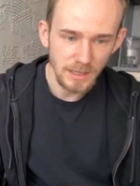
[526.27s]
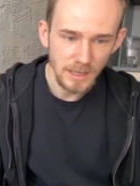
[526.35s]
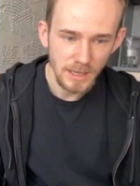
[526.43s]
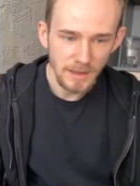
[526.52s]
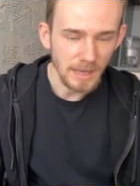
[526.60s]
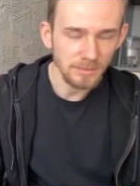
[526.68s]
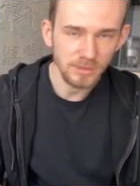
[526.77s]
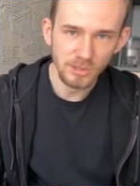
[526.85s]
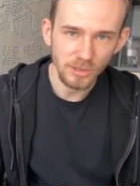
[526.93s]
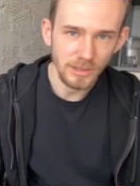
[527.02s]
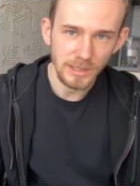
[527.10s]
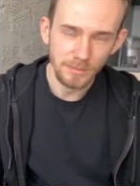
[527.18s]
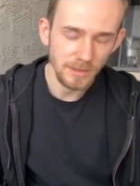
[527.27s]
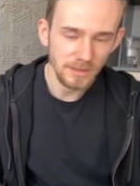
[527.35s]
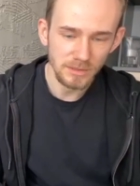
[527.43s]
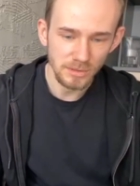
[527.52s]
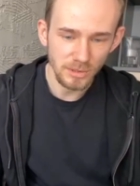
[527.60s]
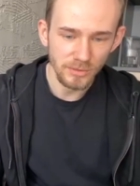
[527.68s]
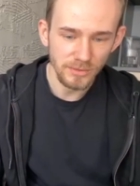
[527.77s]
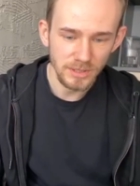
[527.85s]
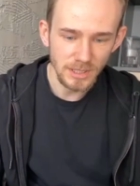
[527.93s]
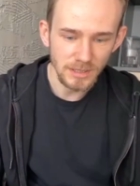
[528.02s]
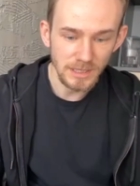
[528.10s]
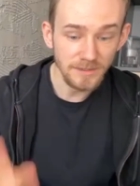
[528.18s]
I'm sorry, but this was
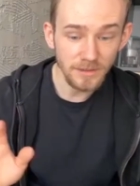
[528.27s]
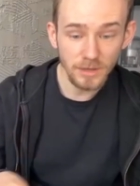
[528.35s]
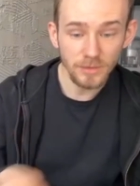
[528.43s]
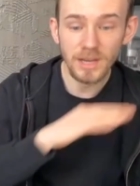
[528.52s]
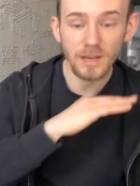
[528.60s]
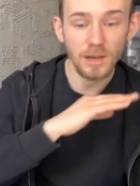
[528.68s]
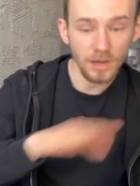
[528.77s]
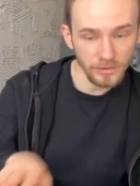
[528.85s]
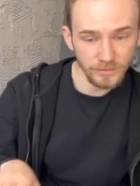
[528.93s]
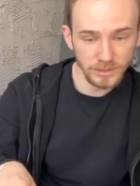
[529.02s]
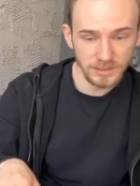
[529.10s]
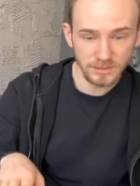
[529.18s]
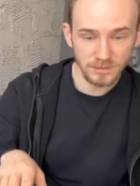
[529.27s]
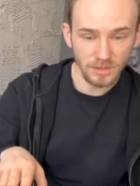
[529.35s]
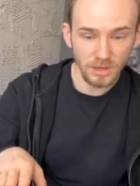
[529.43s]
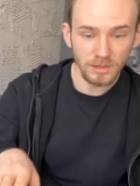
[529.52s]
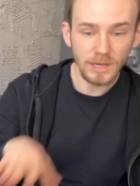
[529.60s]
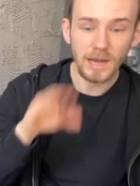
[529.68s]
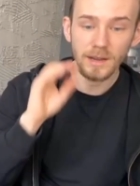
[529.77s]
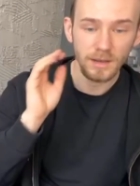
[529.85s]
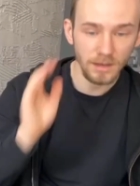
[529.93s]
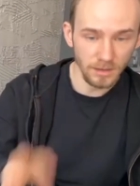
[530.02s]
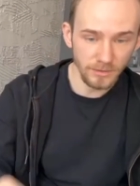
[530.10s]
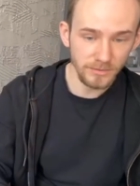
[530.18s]
overdone. Even though I love his song, I
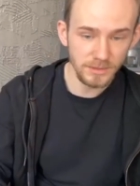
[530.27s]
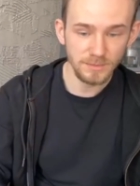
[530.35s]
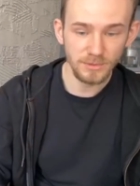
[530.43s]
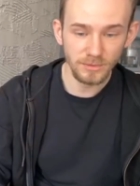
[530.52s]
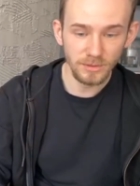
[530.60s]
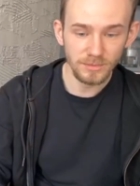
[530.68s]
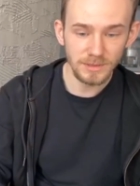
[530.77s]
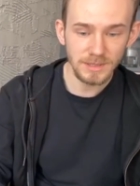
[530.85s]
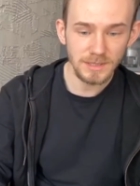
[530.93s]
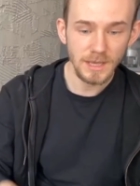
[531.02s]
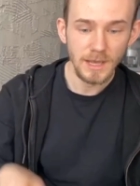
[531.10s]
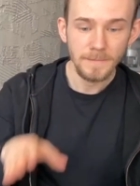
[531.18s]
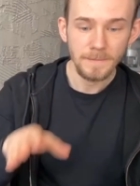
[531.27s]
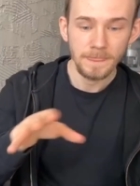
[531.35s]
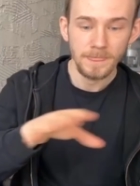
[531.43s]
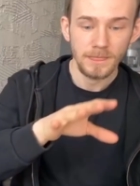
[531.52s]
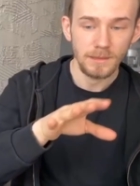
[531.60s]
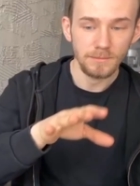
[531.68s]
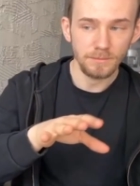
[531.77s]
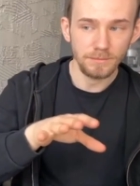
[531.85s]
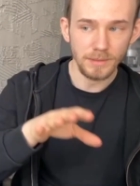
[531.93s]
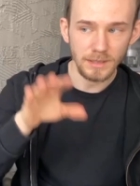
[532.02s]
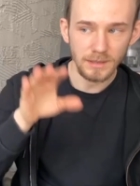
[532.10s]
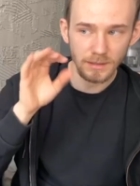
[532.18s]
love this performance,
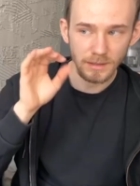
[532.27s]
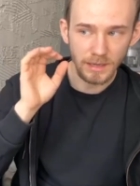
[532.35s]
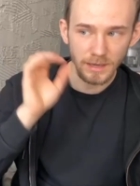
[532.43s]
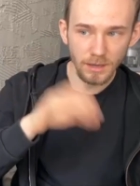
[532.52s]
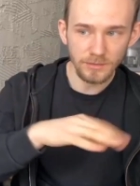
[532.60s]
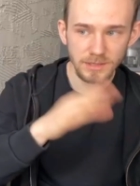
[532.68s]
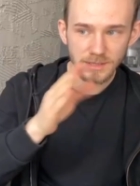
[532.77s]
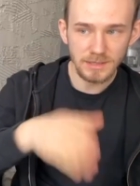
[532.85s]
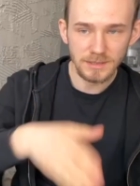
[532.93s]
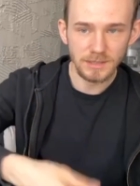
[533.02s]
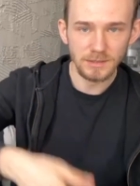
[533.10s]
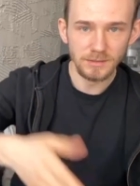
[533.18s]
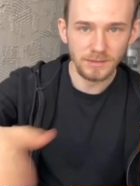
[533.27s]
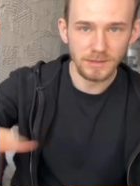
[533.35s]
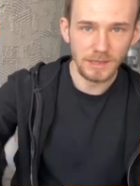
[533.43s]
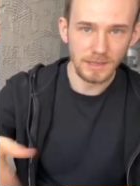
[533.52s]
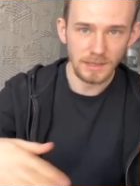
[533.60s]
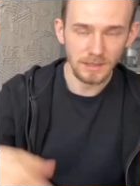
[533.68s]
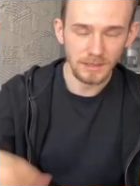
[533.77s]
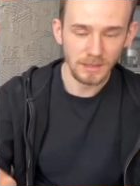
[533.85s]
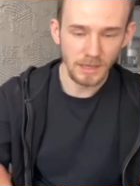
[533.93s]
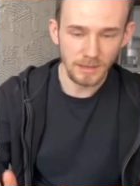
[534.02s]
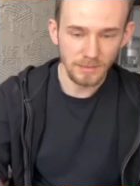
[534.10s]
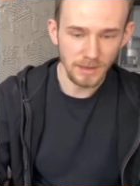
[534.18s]
but I loved it until they
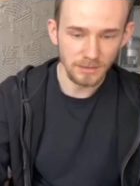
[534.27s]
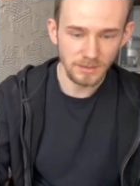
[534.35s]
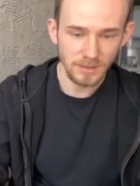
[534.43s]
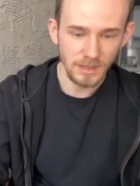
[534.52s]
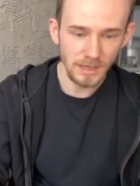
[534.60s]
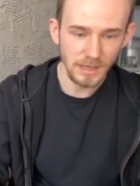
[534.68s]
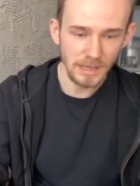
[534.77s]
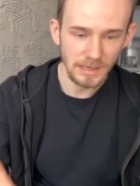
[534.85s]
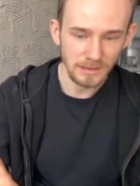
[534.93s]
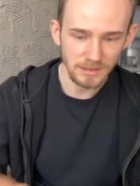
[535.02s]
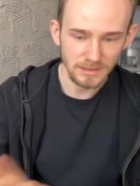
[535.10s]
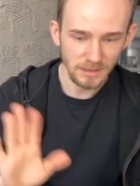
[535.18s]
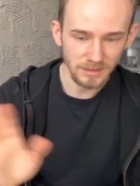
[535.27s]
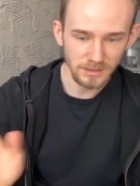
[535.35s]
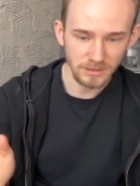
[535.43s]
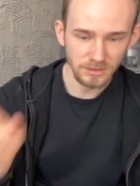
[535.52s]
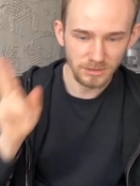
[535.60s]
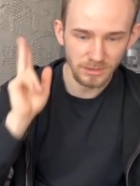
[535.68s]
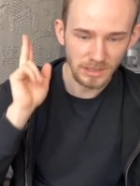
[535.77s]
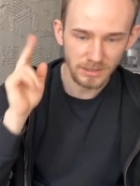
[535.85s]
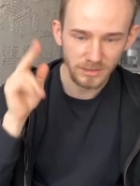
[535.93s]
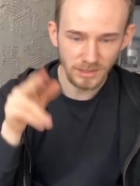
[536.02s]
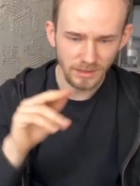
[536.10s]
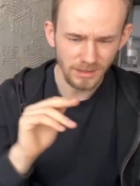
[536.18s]
came out there and they started shooting
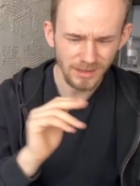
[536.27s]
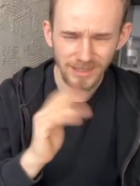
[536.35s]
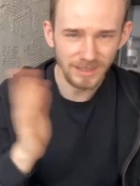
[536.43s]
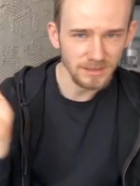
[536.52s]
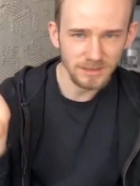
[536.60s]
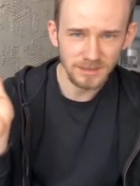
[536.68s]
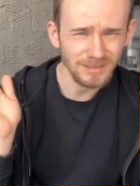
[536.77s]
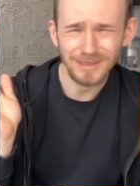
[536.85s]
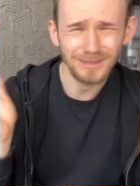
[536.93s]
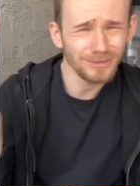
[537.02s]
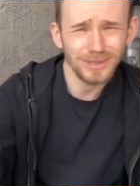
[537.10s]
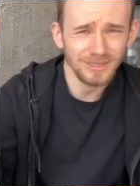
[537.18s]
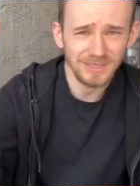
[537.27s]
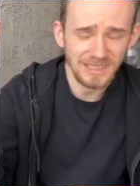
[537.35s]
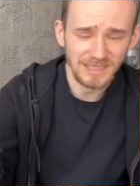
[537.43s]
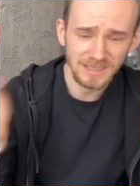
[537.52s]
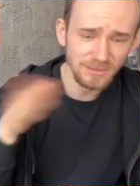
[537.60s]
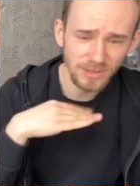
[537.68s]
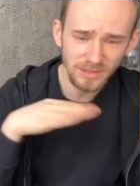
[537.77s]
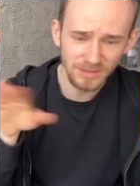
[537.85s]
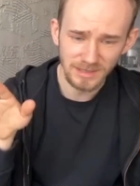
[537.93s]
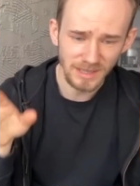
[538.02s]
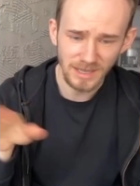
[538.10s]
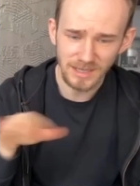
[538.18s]
each other. Like, we don't need it. We
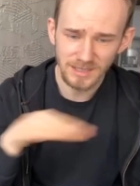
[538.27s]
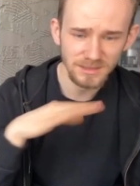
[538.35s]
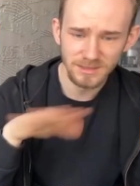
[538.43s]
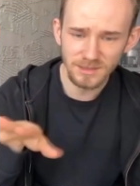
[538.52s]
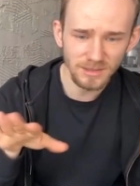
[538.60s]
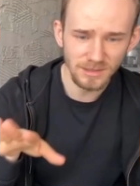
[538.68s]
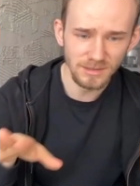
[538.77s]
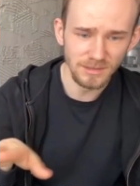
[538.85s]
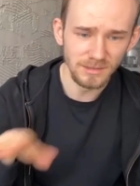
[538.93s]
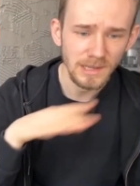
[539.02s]
don't need that. Not at all.